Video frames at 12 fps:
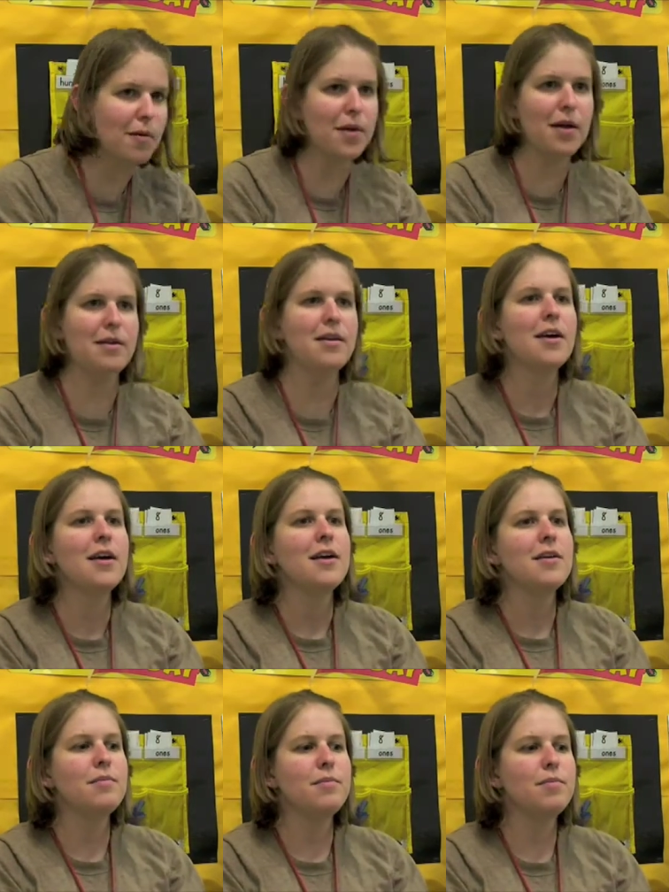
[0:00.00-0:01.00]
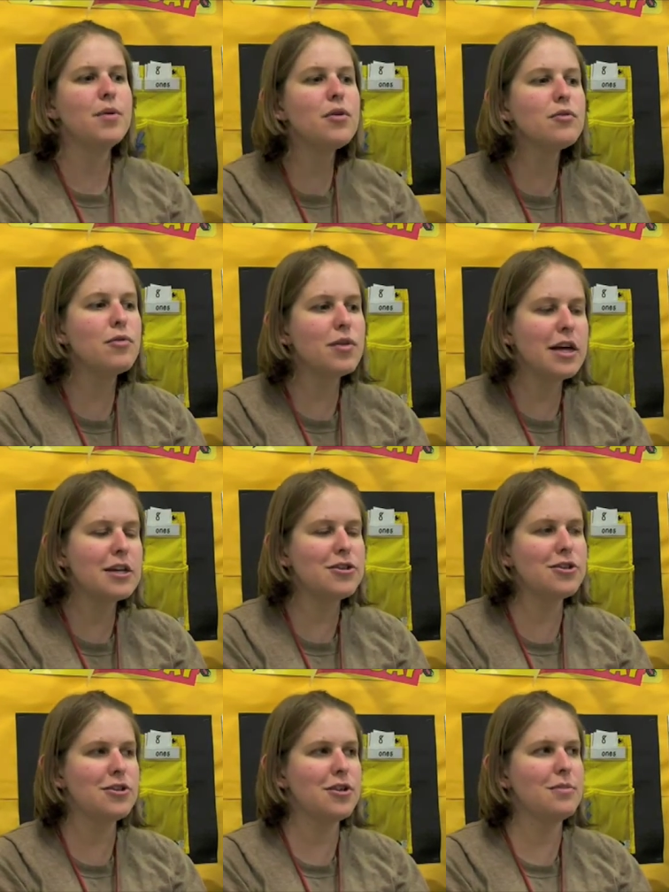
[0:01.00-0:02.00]
and build
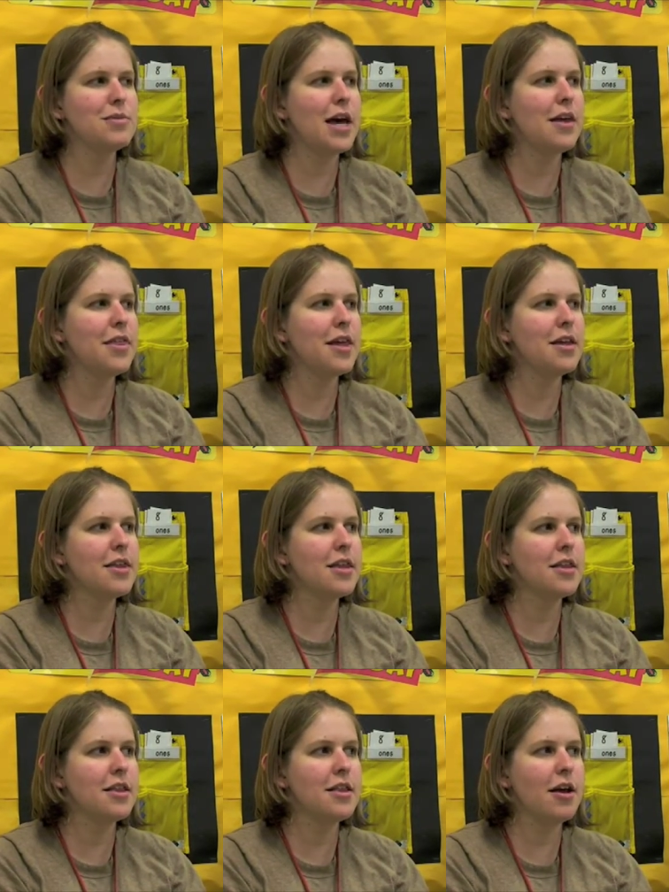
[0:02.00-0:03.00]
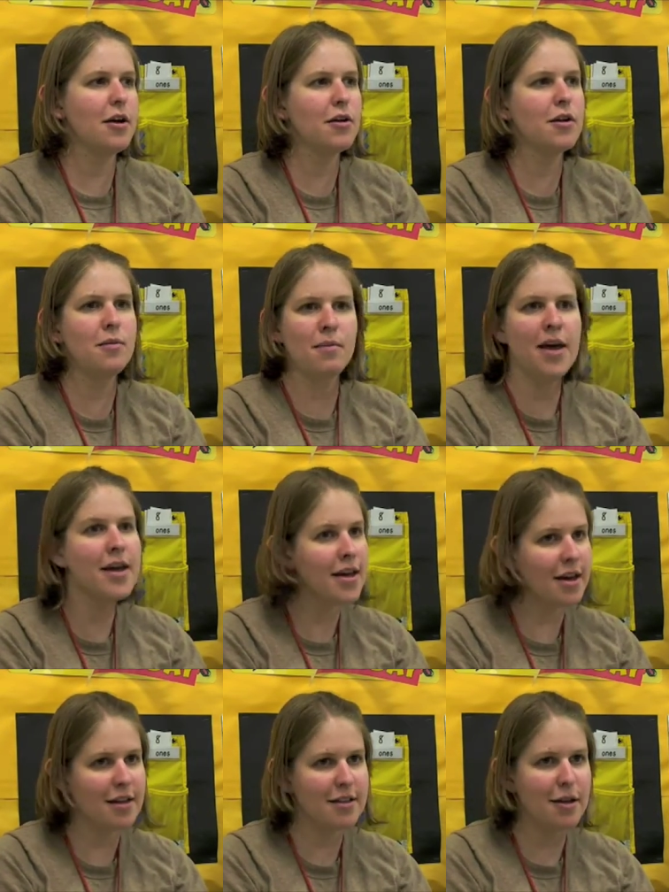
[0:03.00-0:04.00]
relationships, I think that they're going to make
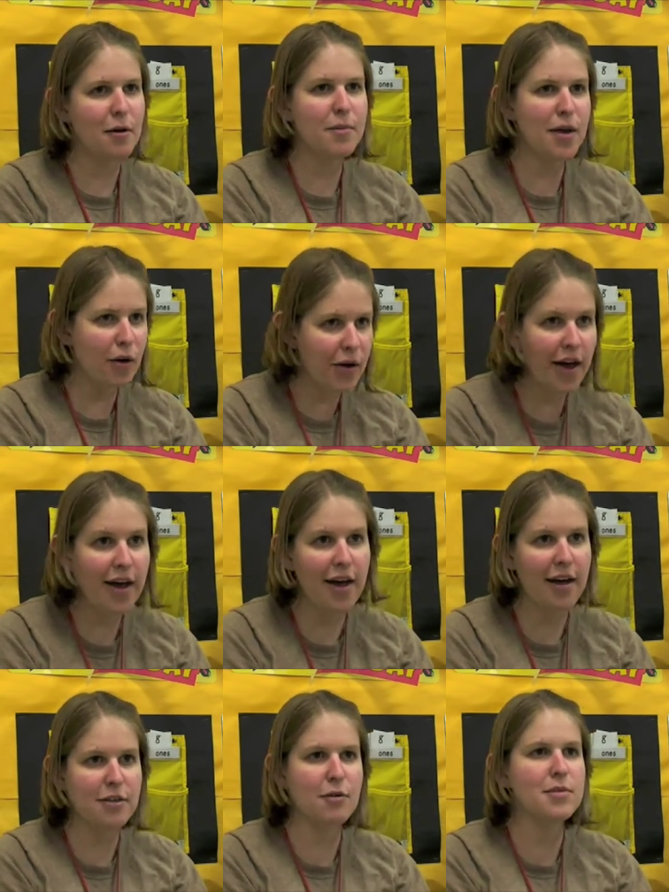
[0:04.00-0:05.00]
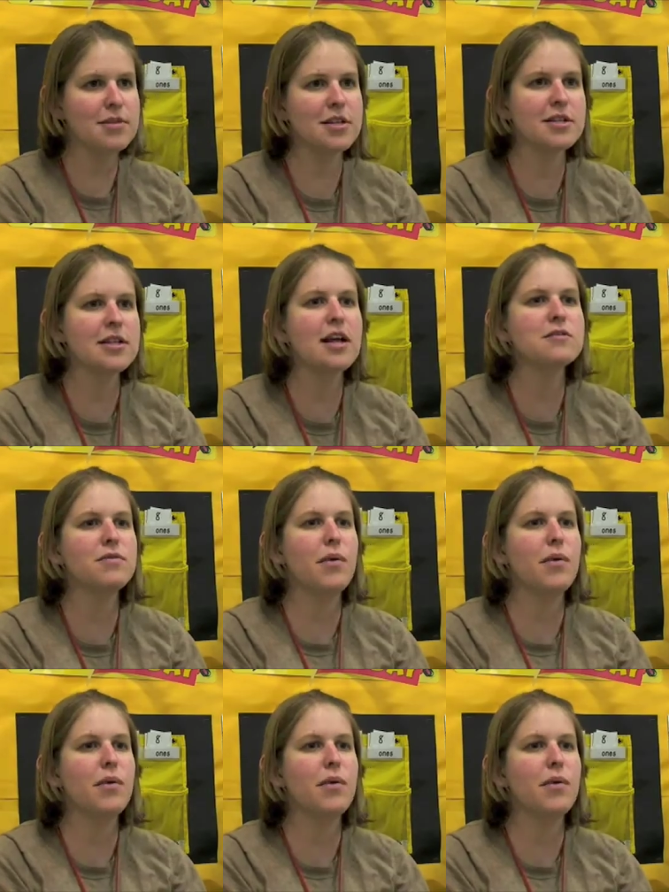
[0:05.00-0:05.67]
it. They'll be okay. They'll be successful.